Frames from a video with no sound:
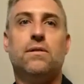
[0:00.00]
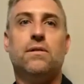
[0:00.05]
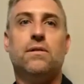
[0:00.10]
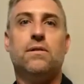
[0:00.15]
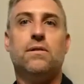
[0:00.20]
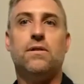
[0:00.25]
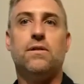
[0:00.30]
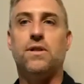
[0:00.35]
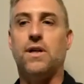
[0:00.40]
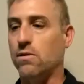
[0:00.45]

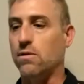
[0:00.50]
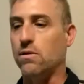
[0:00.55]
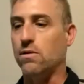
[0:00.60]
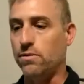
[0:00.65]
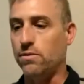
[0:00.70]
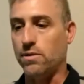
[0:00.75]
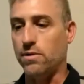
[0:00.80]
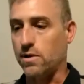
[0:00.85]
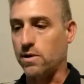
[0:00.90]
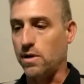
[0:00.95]
It's like going
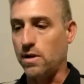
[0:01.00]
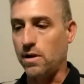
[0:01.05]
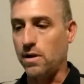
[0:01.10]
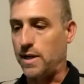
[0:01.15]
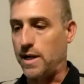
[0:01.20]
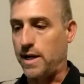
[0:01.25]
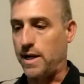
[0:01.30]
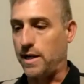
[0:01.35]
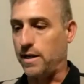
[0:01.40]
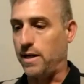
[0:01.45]
to a car
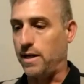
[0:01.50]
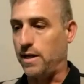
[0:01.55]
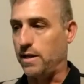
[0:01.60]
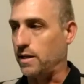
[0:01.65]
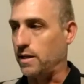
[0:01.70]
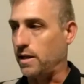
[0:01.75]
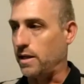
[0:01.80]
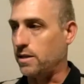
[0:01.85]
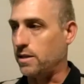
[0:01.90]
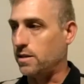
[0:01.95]
lot and
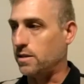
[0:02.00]
not